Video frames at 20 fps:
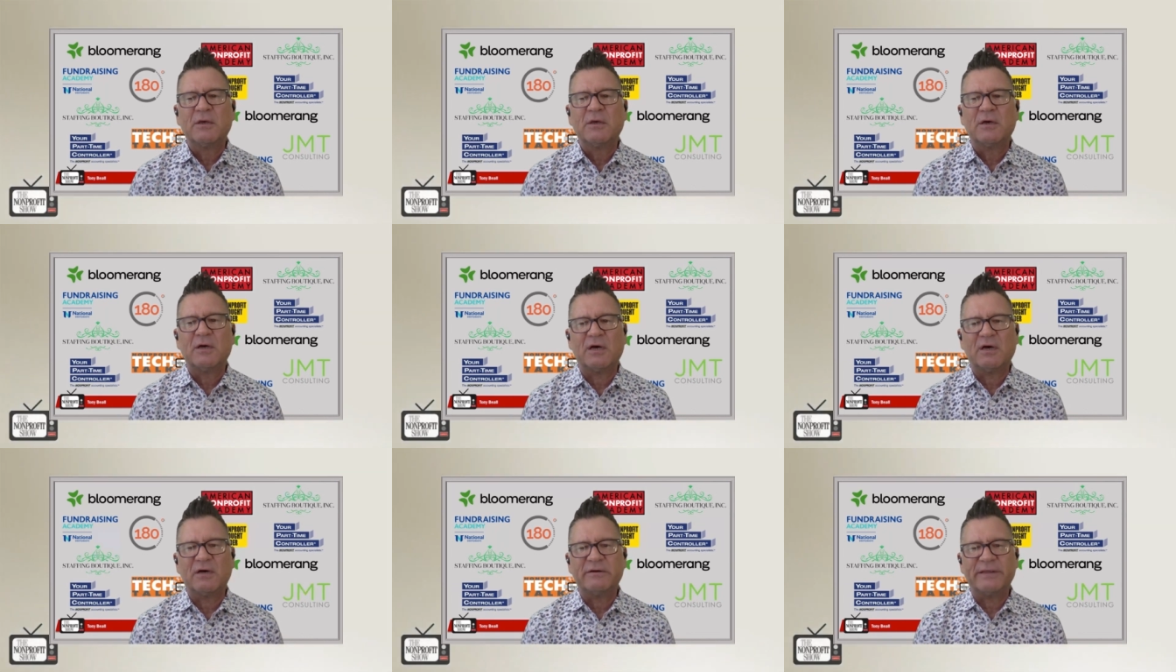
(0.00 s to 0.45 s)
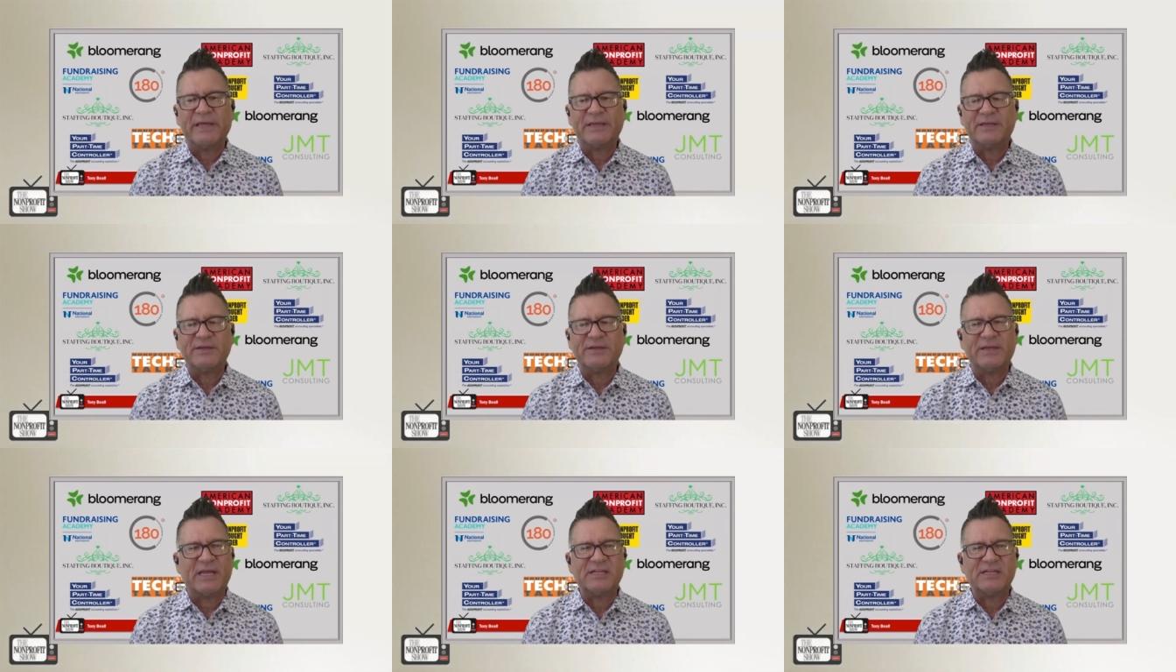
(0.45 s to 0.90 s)
Uh,
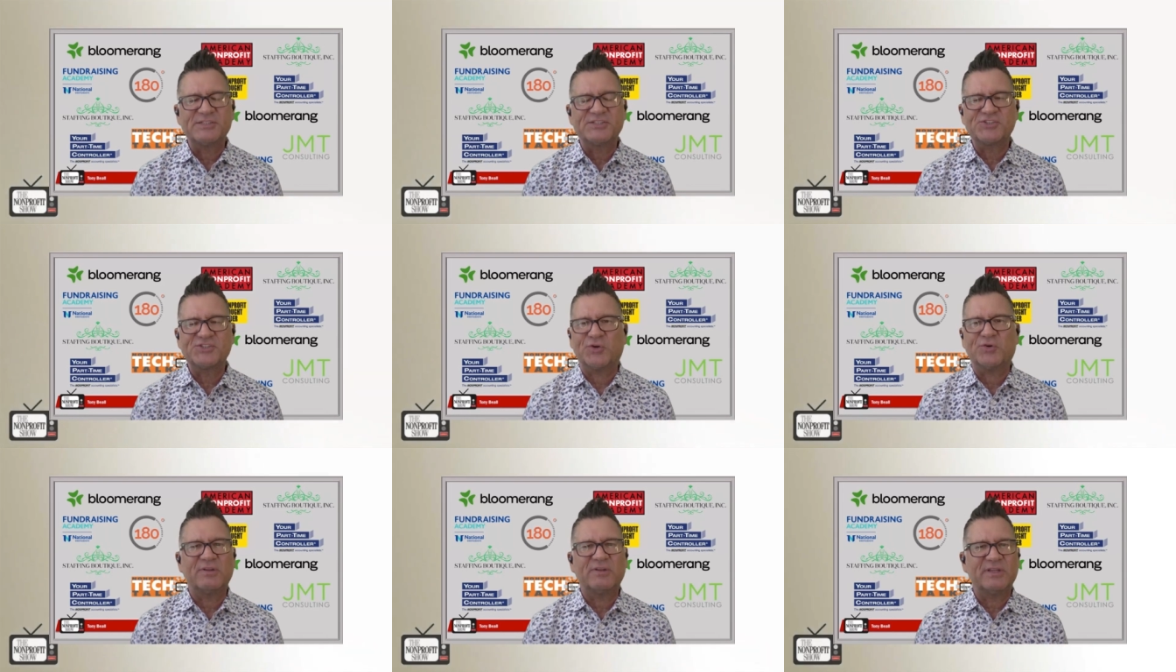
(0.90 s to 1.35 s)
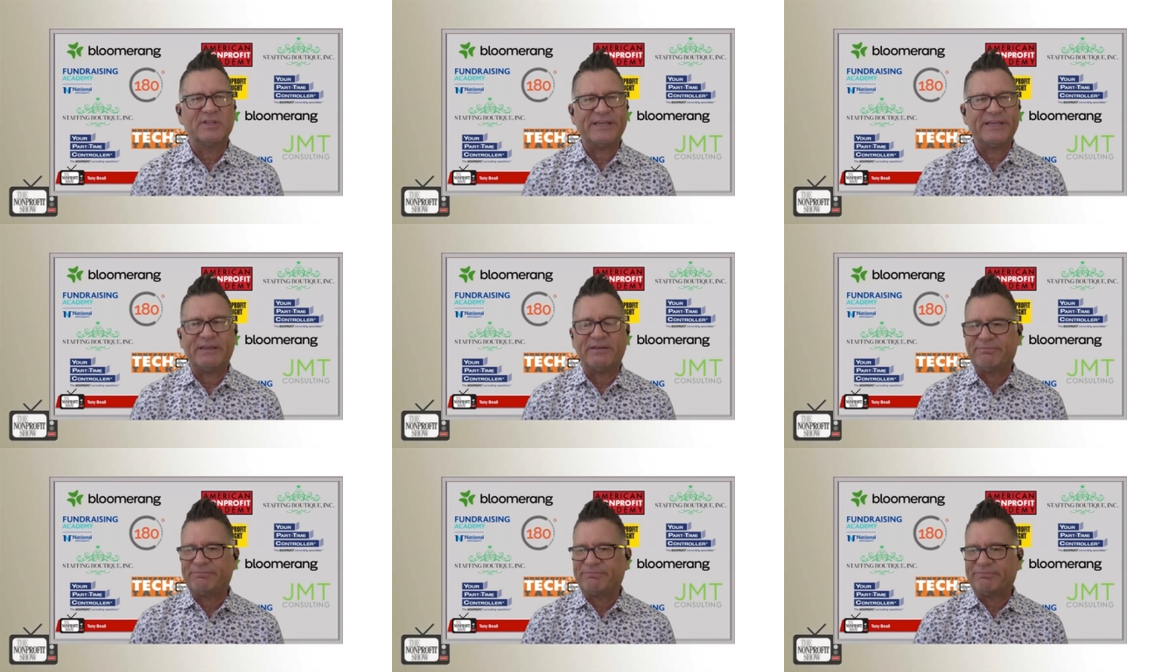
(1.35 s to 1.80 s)
and, and
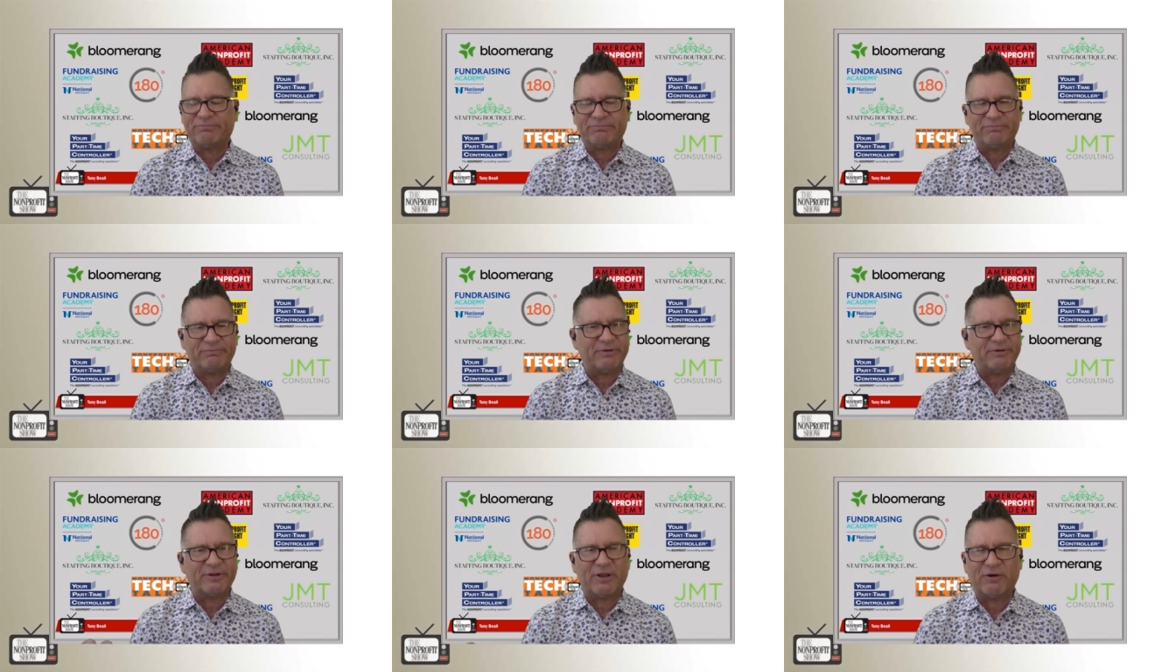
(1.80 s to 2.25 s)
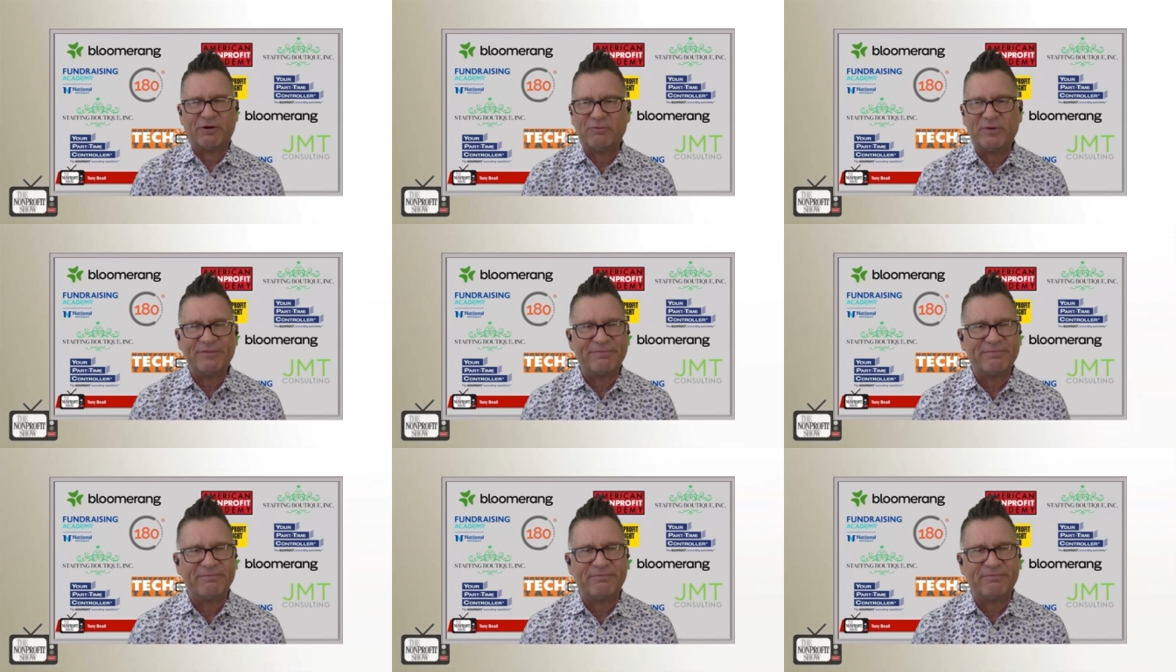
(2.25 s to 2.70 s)
certainly, you know,
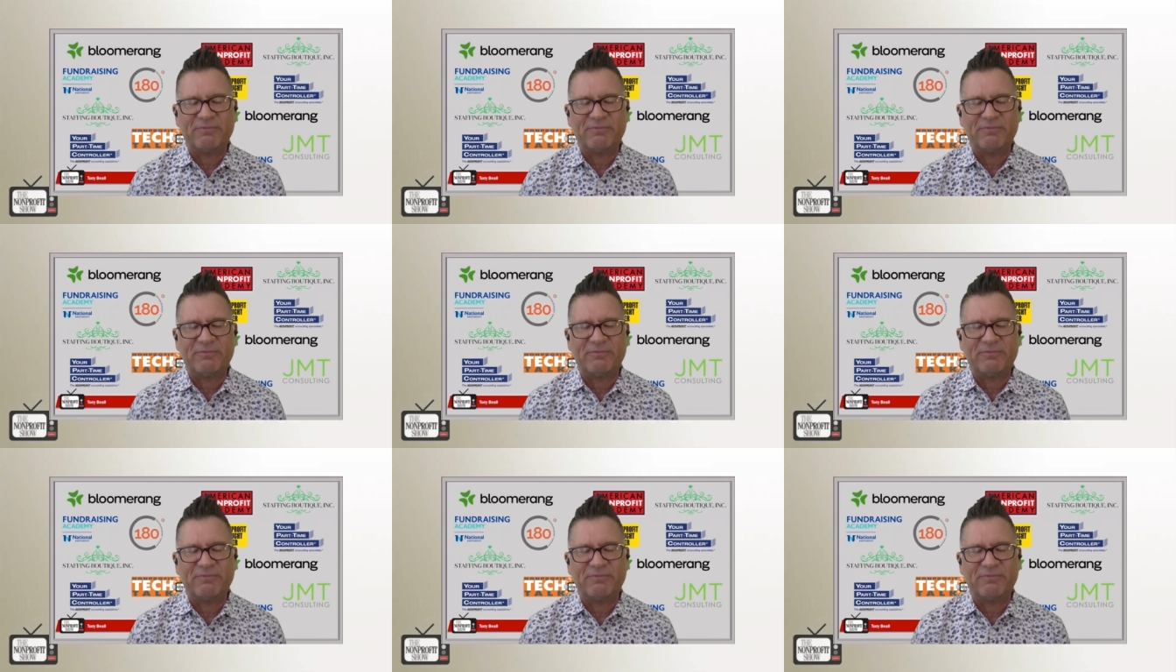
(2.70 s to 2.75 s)
with,